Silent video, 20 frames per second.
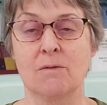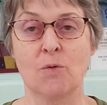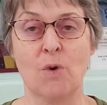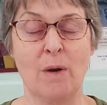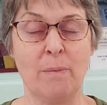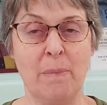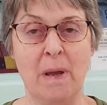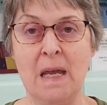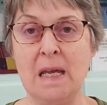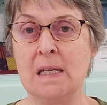
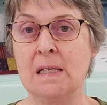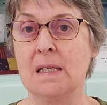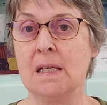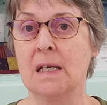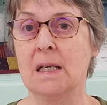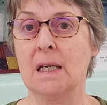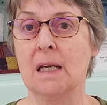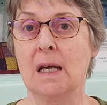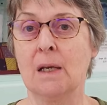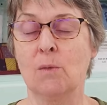thread
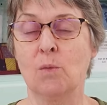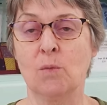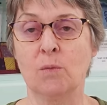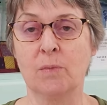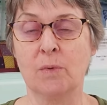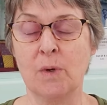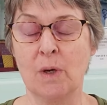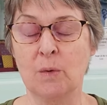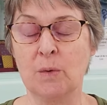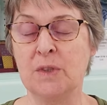painting and
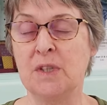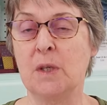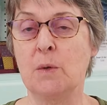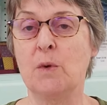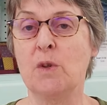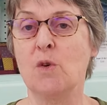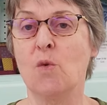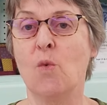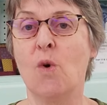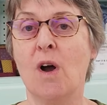quilting
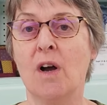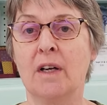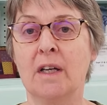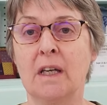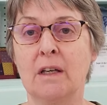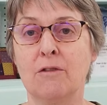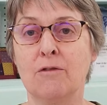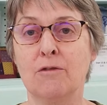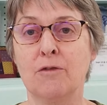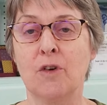with a
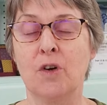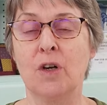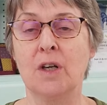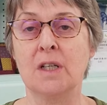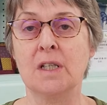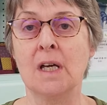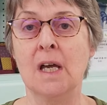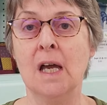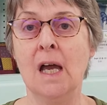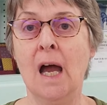walking foot,